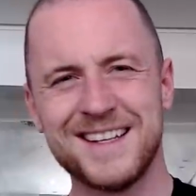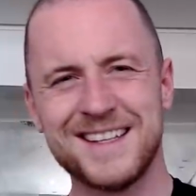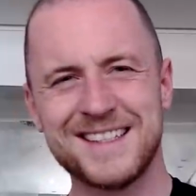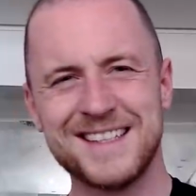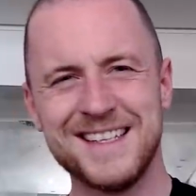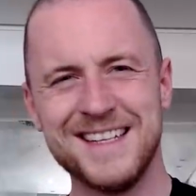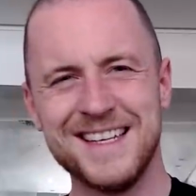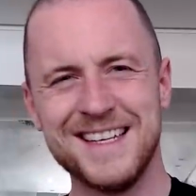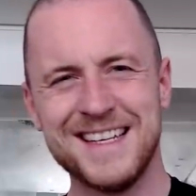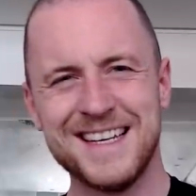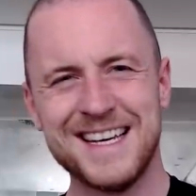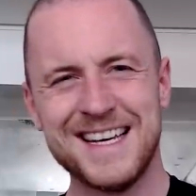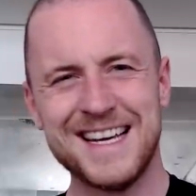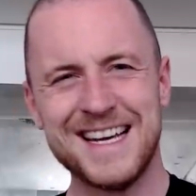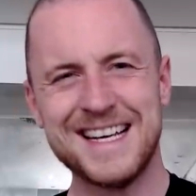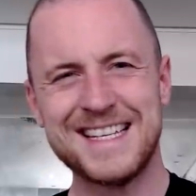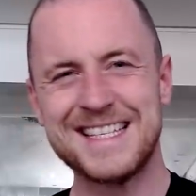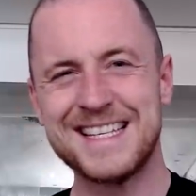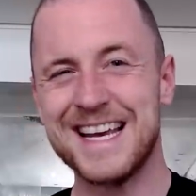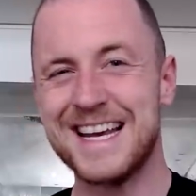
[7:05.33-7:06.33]
See,
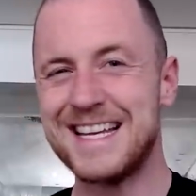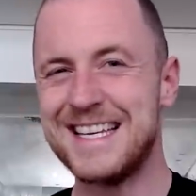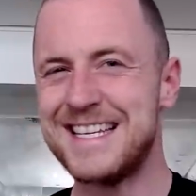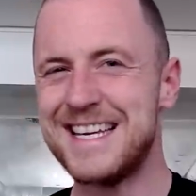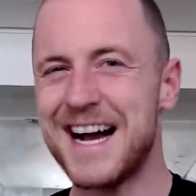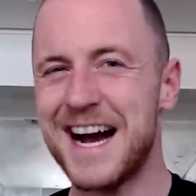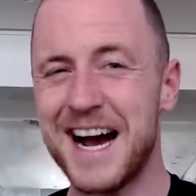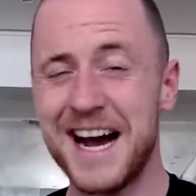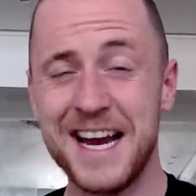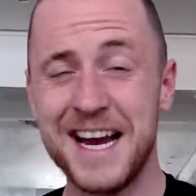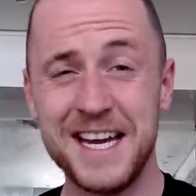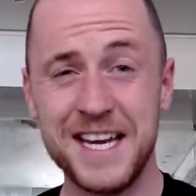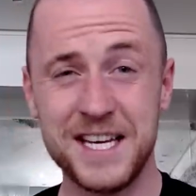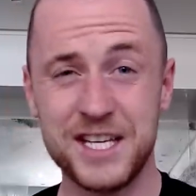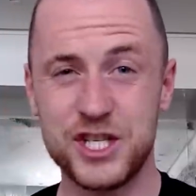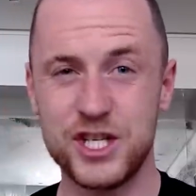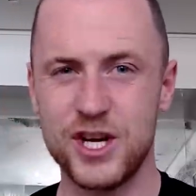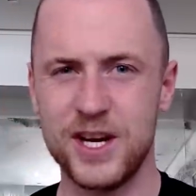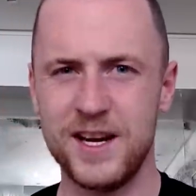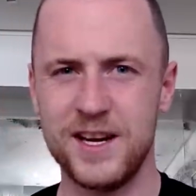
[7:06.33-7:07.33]
it's a tiny
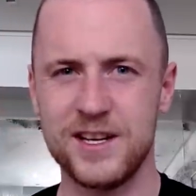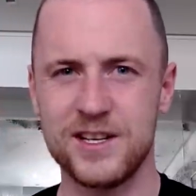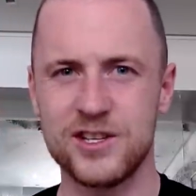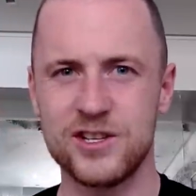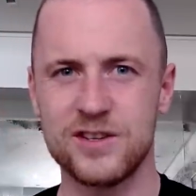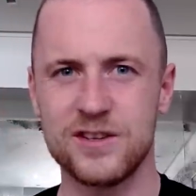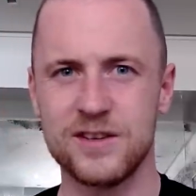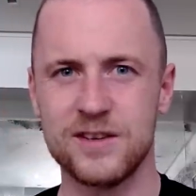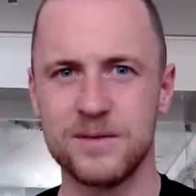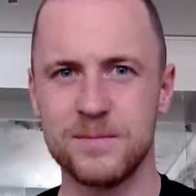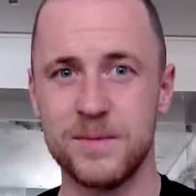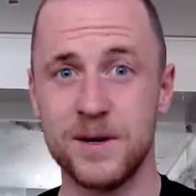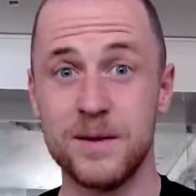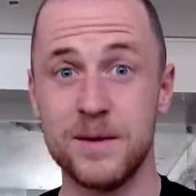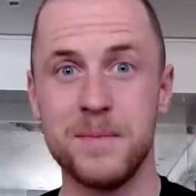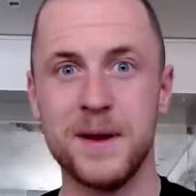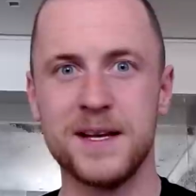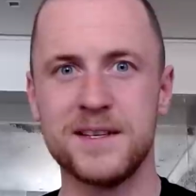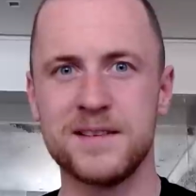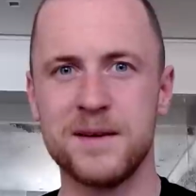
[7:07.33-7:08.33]
change, but
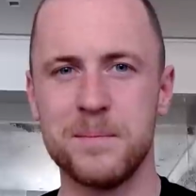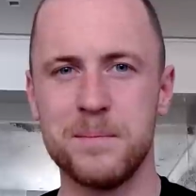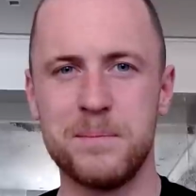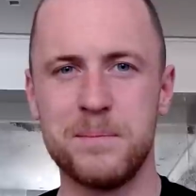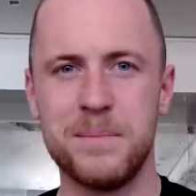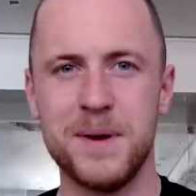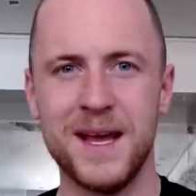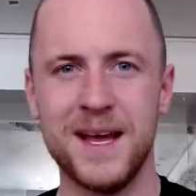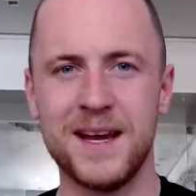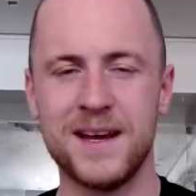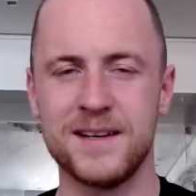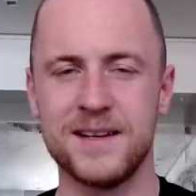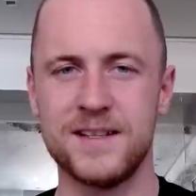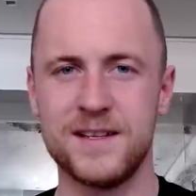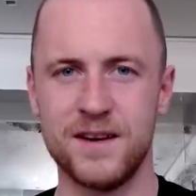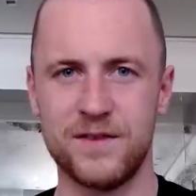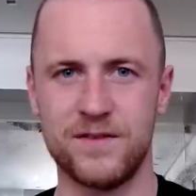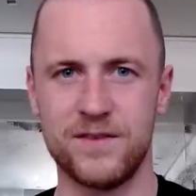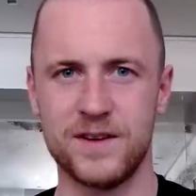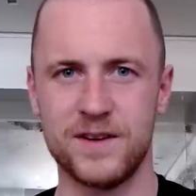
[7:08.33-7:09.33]
it makes a big
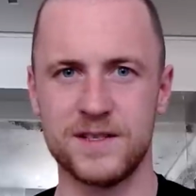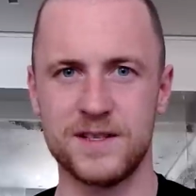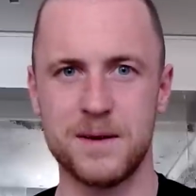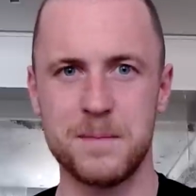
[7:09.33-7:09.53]
difference.